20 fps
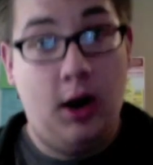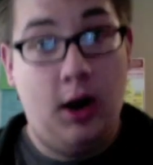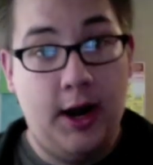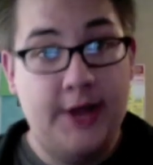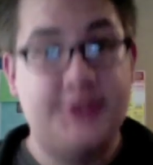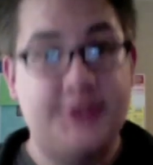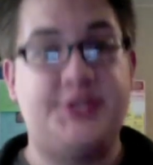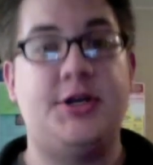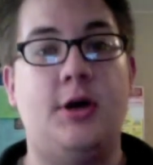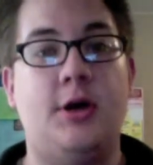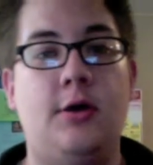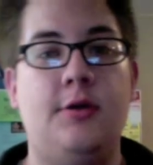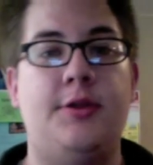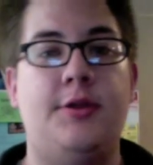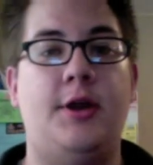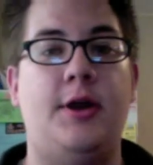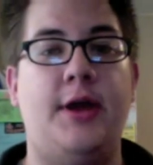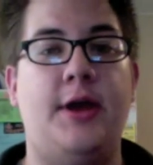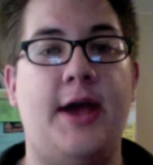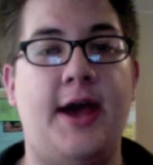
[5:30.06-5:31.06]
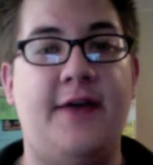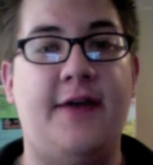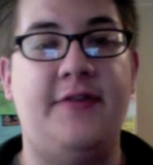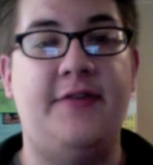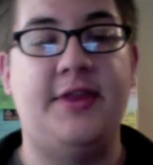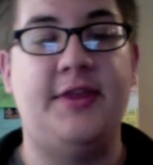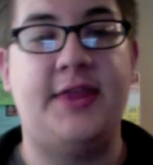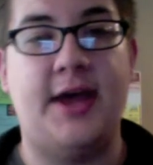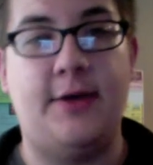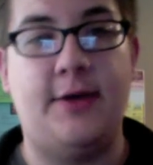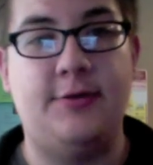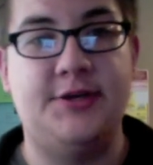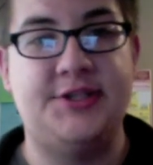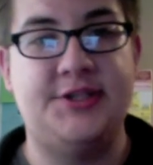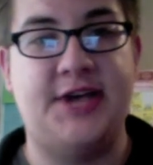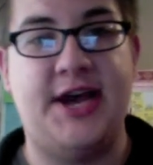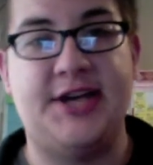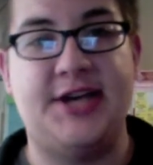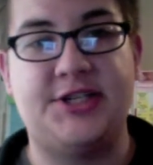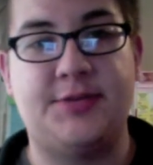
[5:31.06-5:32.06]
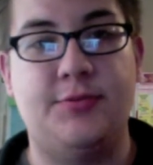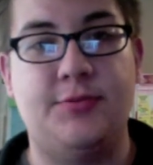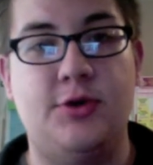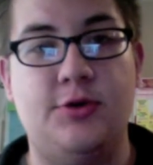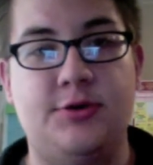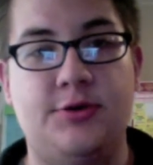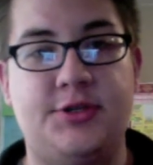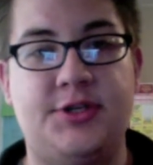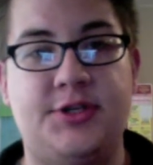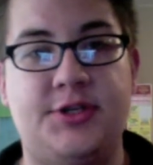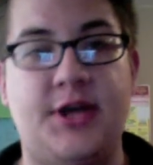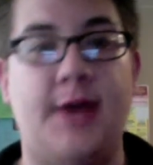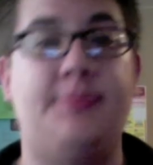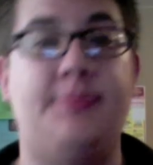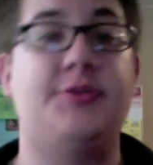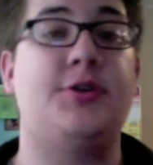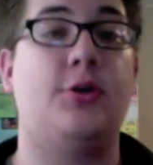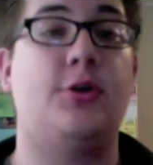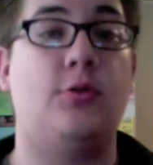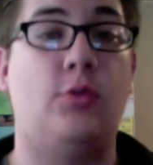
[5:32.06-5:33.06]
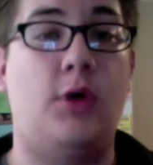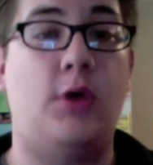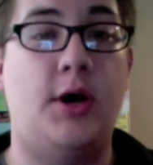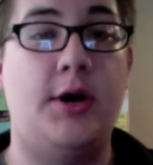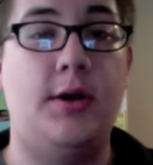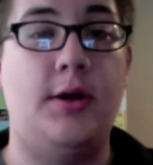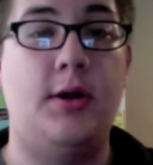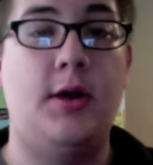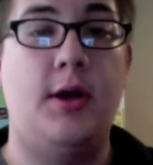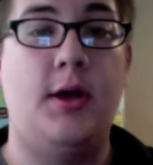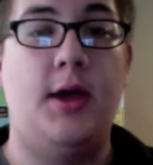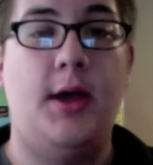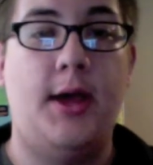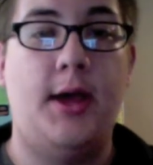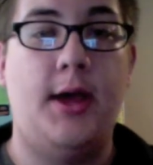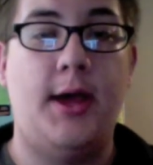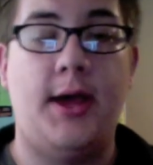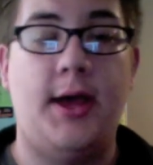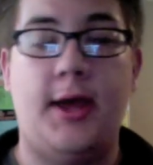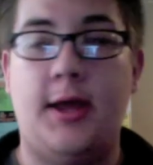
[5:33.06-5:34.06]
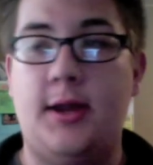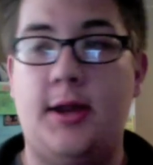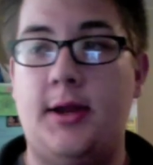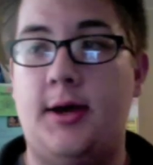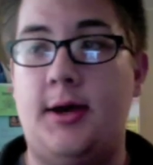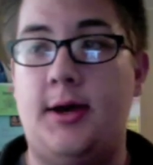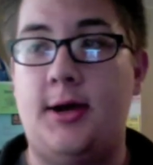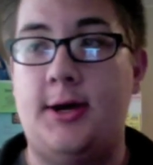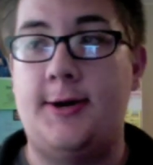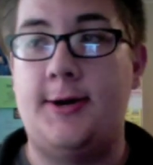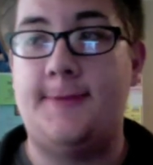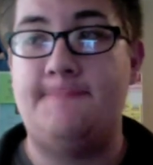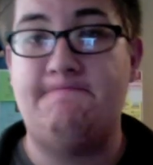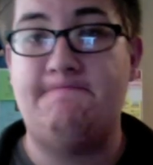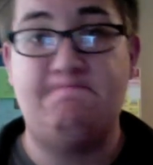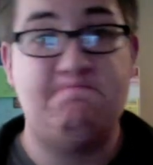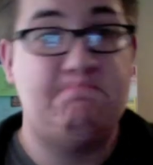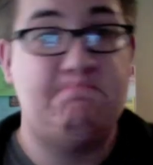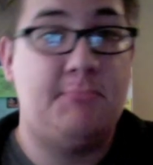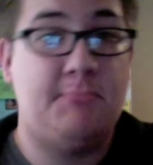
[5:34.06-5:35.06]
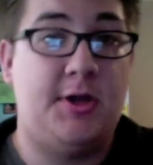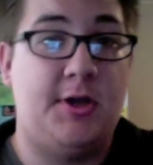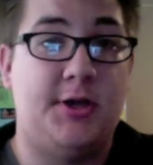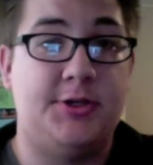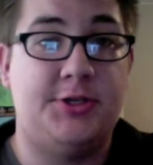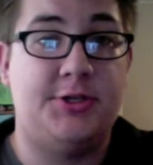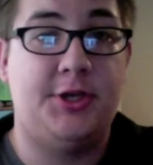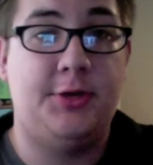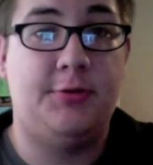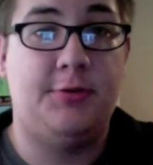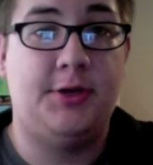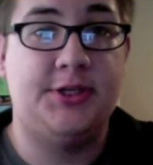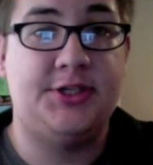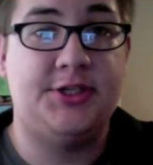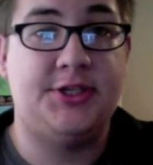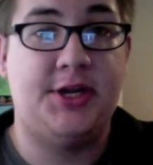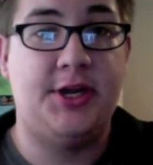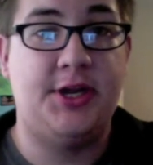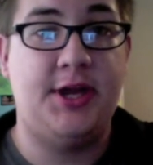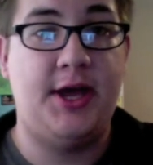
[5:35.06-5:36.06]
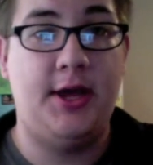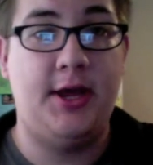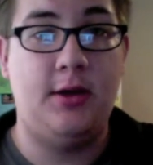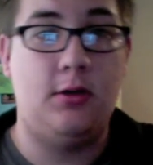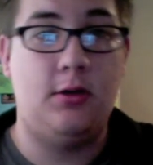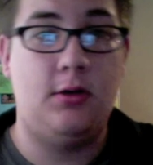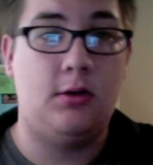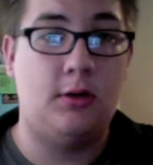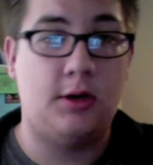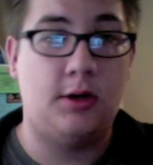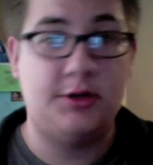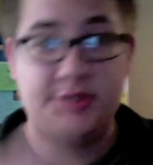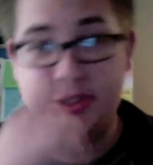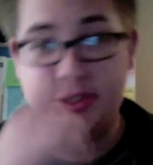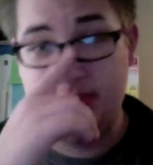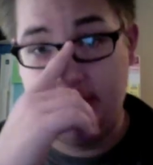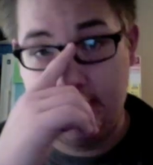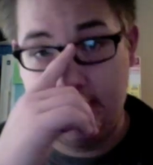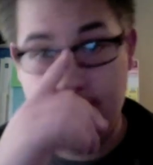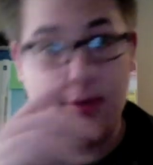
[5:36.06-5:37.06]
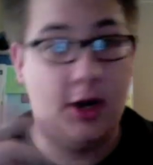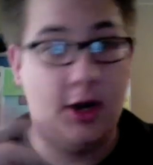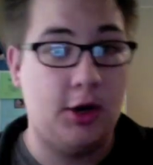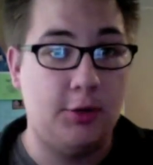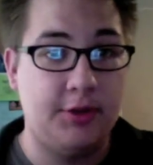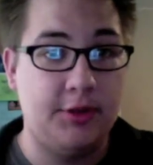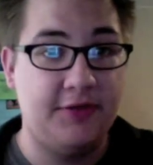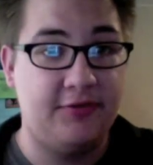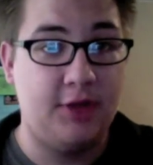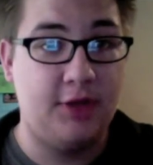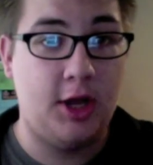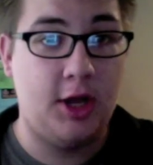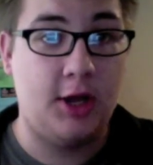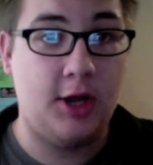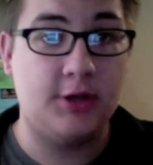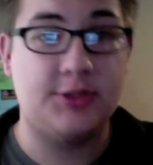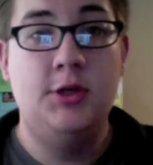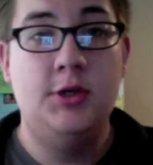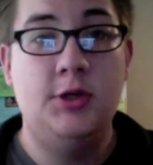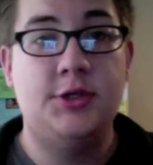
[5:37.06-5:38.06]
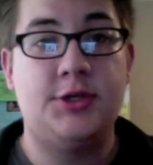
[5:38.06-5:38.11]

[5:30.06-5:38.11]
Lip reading: Alright, so there you have it. That was Ask Moose, episode 1. And I'll see you on Sunday, or I'll just see you tomorrow in the vlogs.